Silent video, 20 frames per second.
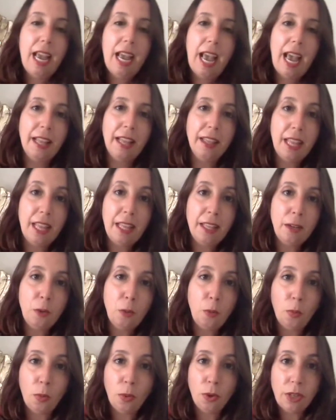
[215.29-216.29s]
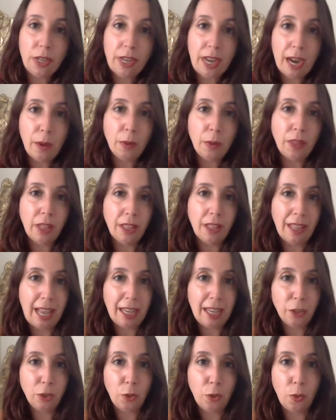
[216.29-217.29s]
And then we're now in the
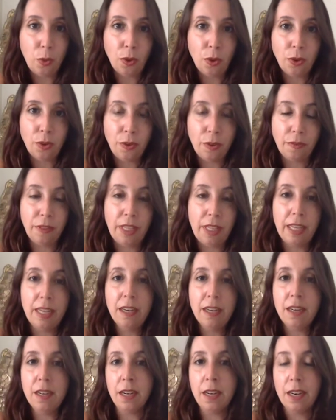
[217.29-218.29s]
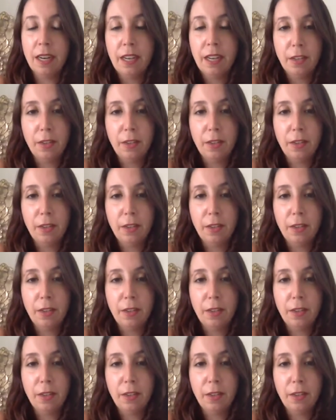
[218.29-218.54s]
last quarter of the year,